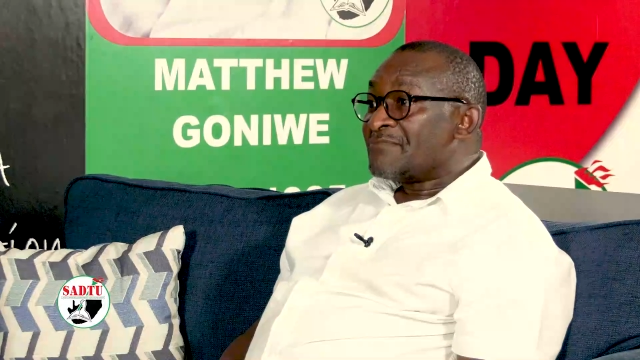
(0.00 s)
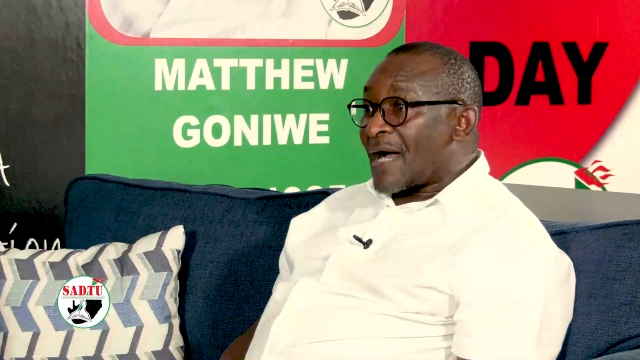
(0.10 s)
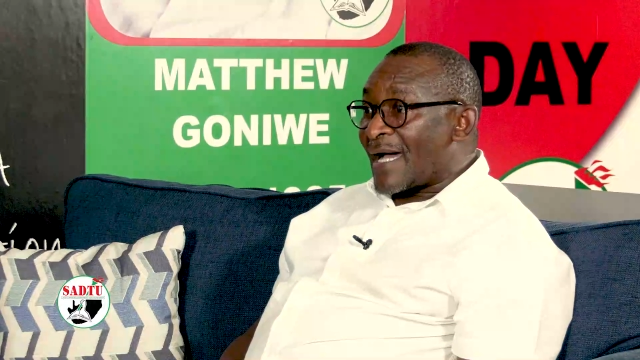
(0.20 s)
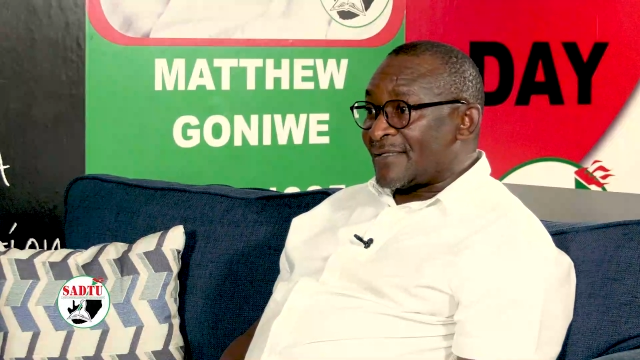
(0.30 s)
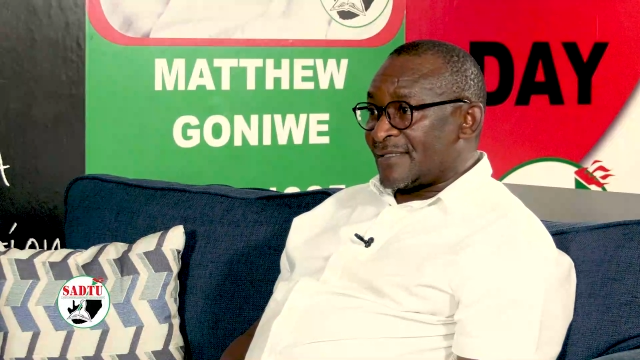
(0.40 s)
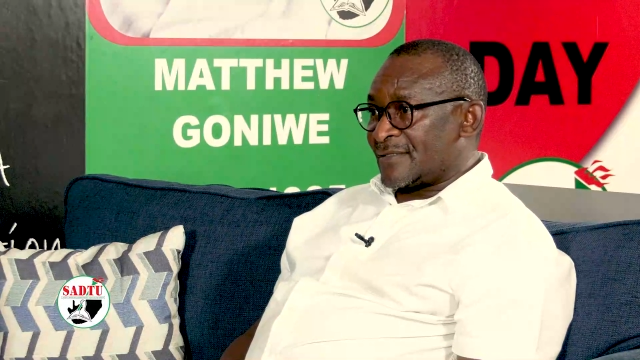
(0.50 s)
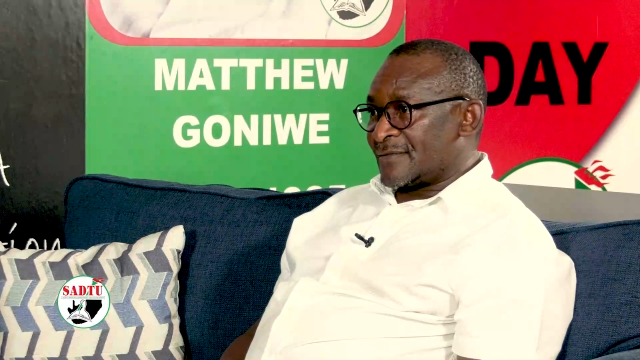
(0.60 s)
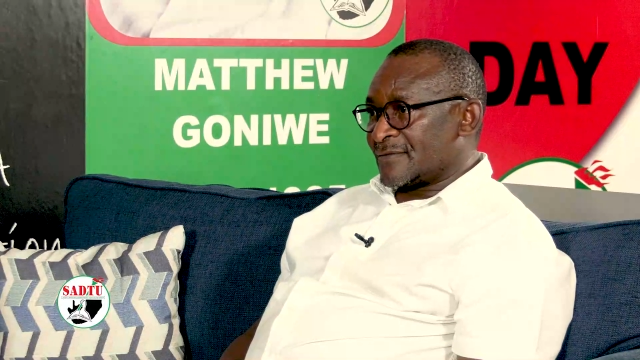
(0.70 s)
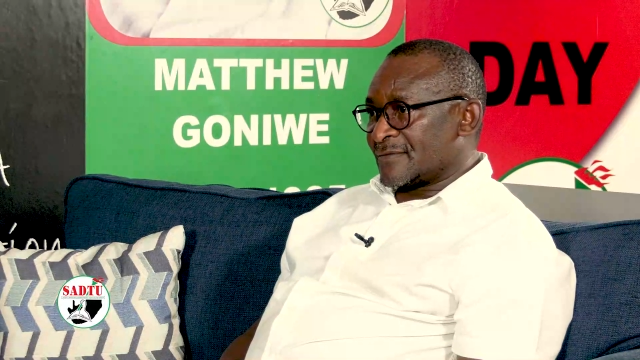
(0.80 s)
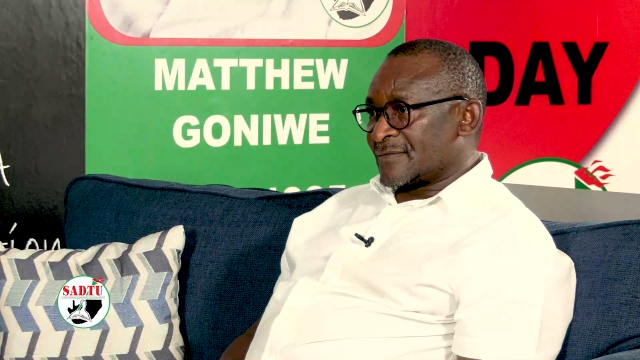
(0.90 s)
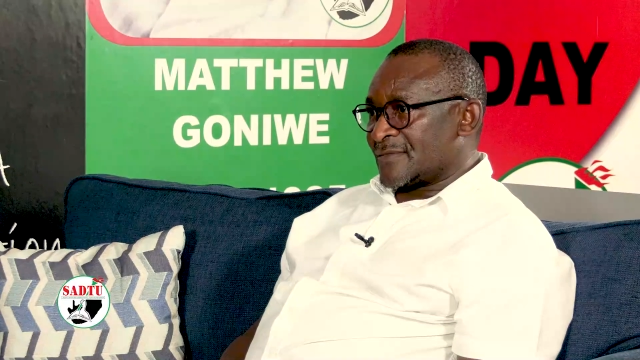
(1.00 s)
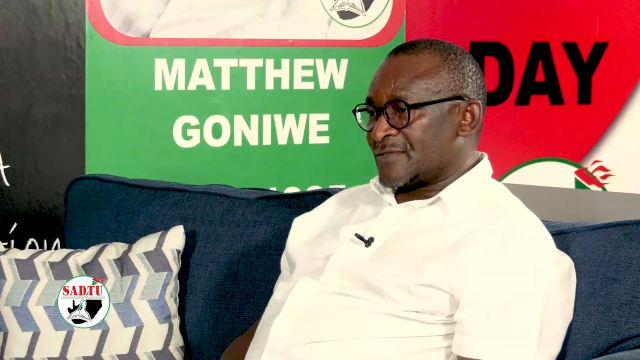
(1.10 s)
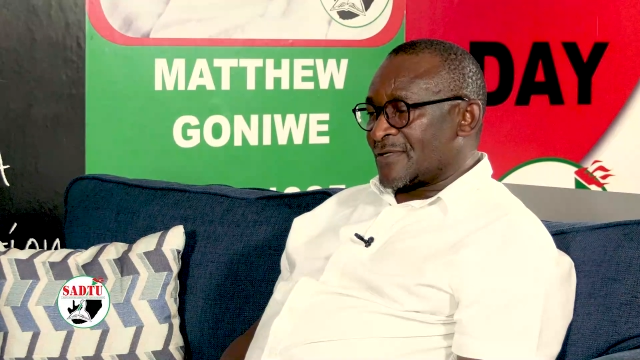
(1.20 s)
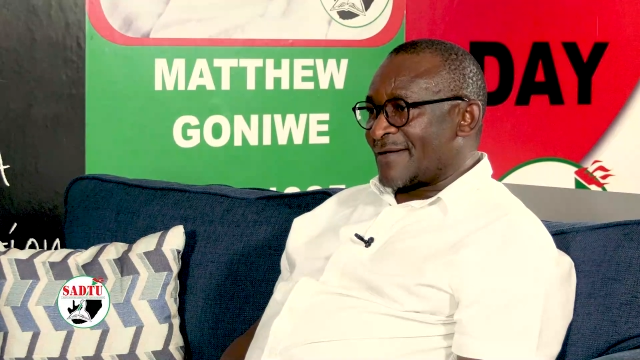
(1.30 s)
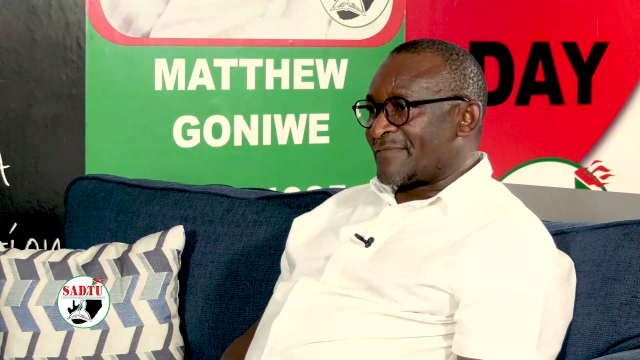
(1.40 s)
mining,
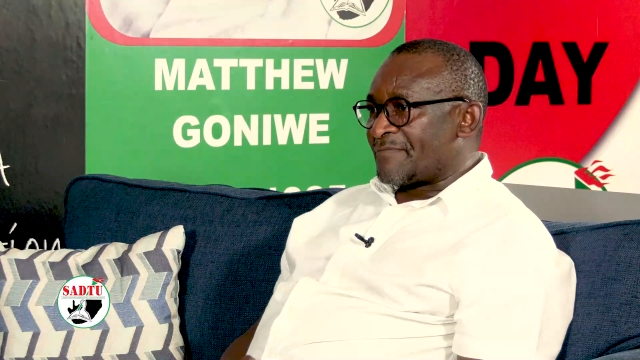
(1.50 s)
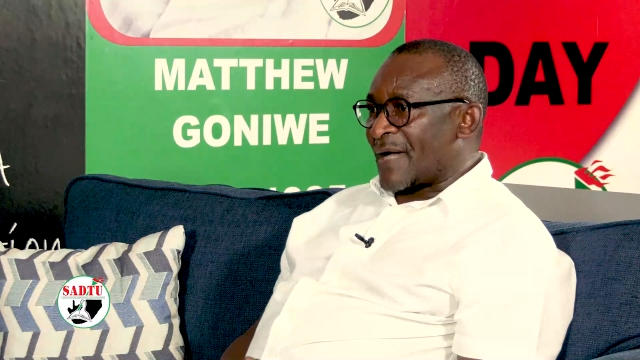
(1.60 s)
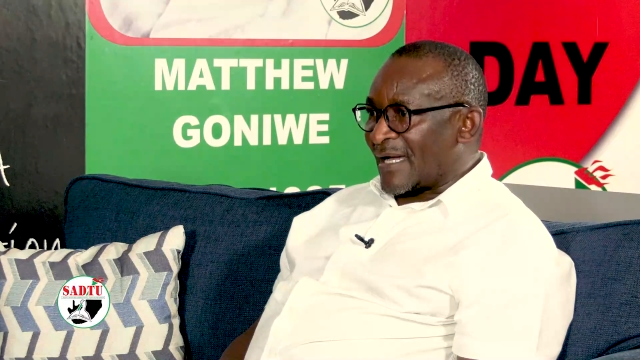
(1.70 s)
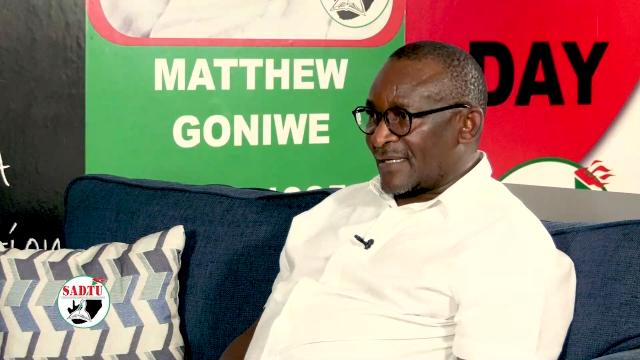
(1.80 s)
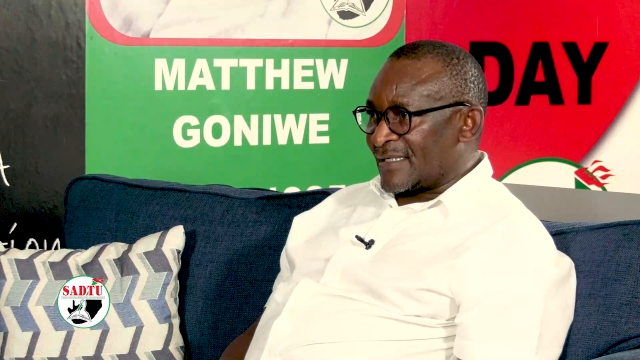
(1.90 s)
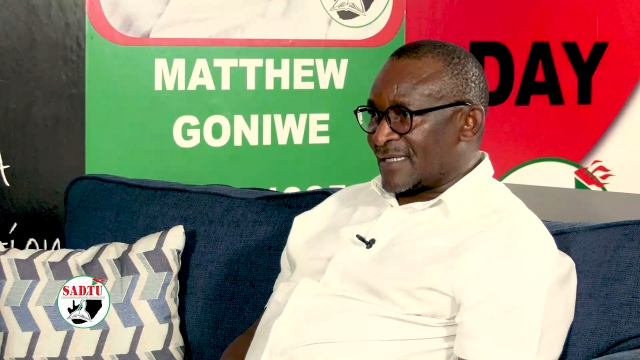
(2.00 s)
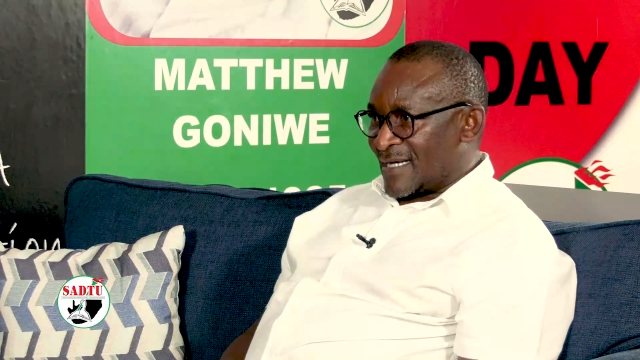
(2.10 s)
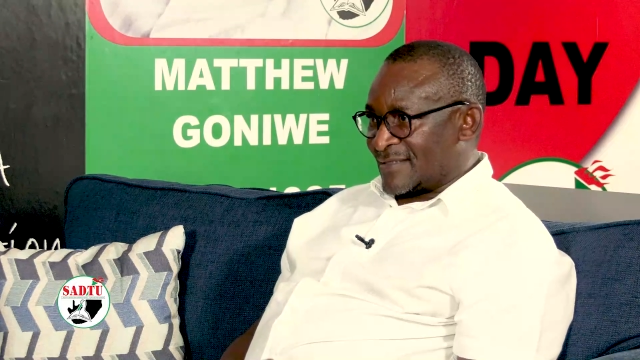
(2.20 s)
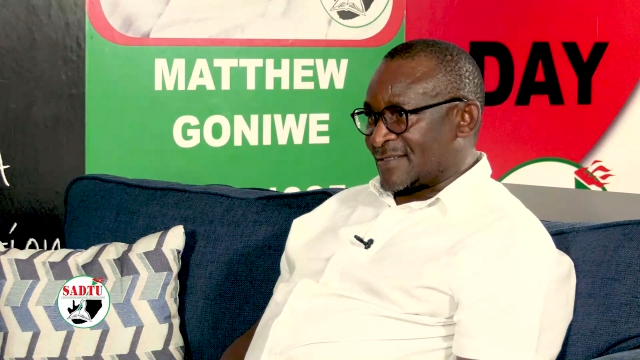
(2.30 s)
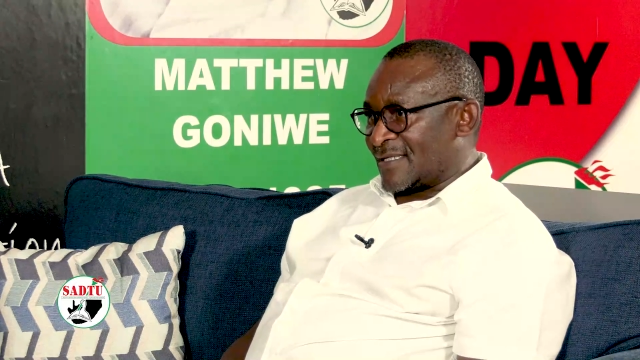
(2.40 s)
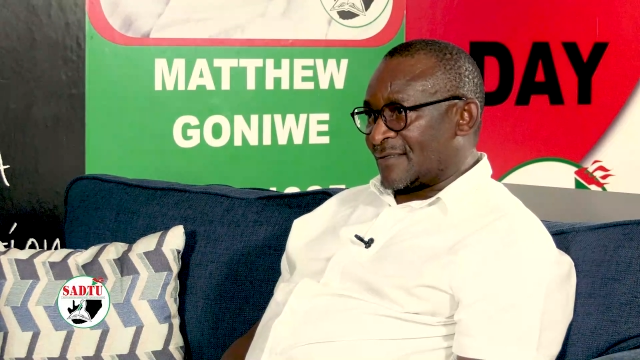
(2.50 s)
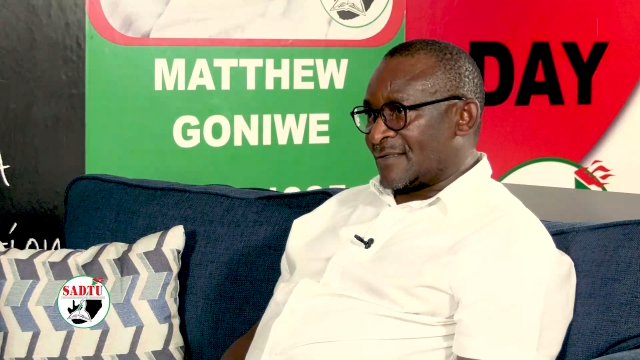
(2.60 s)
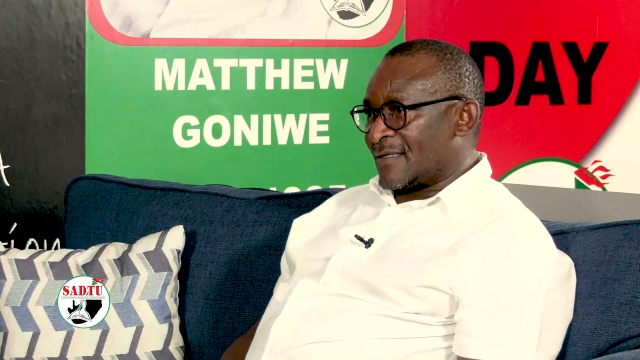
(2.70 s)
you have a bargaining council.